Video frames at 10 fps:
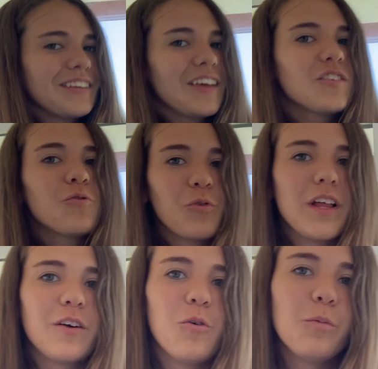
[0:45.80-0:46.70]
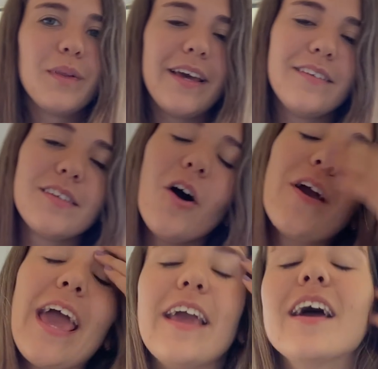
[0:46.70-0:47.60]
It's a really cool place.
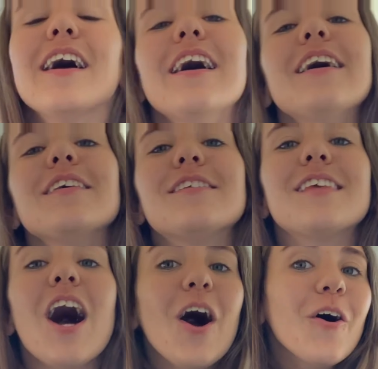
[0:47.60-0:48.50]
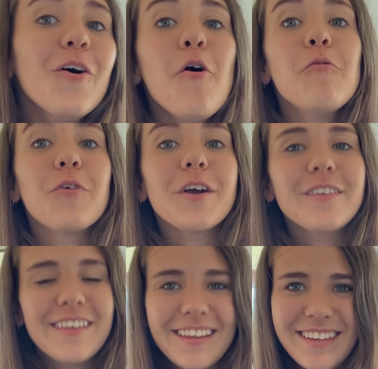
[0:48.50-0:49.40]
Okay, so for
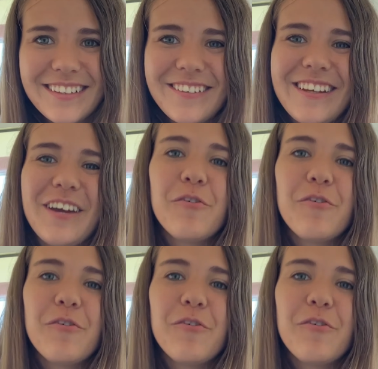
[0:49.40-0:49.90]
today's activity,